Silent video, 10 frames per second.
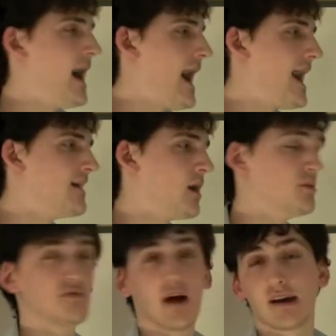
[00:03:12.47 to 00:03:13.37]
and I
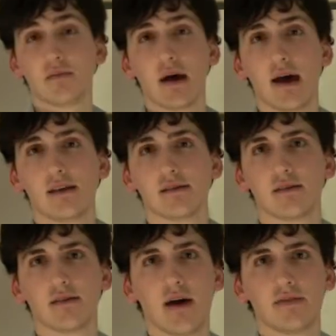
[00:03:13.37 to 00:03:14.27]
would recommend
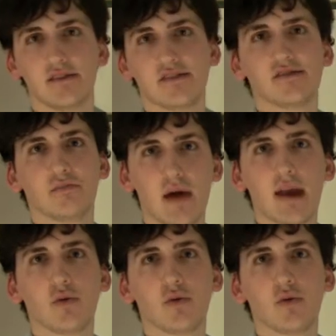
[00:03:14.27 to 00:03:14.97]
that this is a better